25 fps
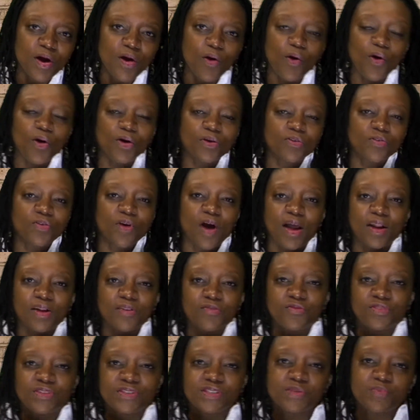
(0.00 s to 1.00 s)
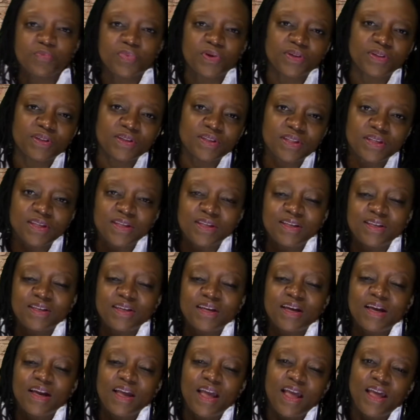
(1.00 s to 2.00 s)
on Chronic Visibility.
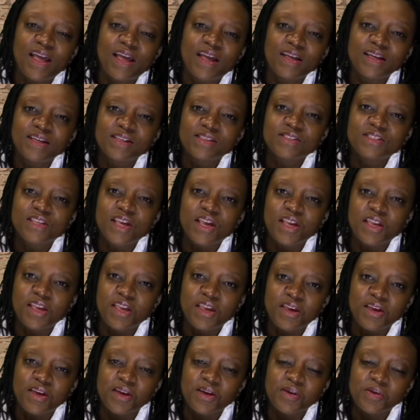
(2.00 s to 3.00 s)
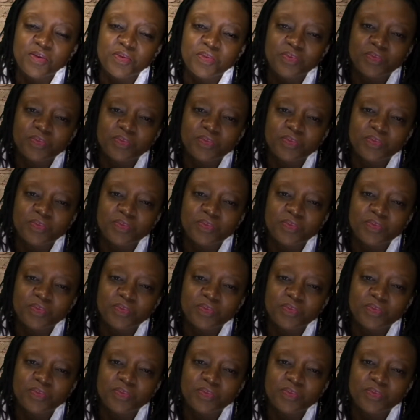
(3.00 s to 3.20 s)
Take care.